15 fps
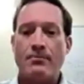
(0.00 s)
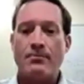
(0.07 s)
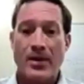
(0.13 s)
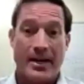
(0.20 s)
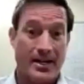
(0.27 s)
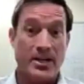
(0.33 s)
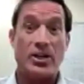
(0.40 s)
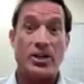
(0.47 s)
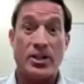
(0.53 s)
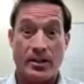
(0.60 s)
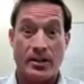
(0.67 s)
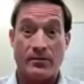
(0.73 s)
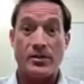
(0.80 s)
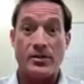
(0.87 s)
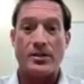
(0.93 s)
and
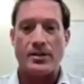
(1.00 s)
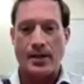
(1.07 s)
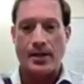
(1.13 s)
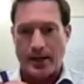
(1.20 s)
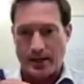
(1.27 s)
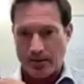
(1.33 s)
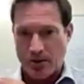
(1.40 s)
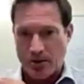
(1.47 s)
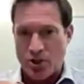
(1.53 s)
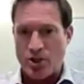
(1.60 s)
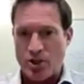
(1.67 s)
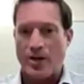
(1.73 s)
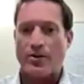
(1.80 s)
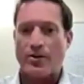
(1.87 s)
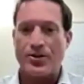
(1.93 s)
initiatives and
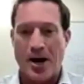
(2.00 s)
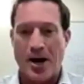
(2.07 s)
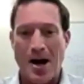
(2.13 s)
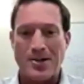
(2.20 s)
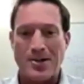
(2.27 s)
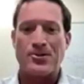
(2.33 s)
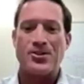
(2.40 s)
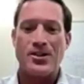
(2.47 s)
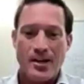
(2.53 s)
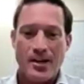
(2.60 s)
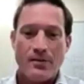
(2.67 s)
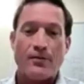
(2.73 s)
shared dollars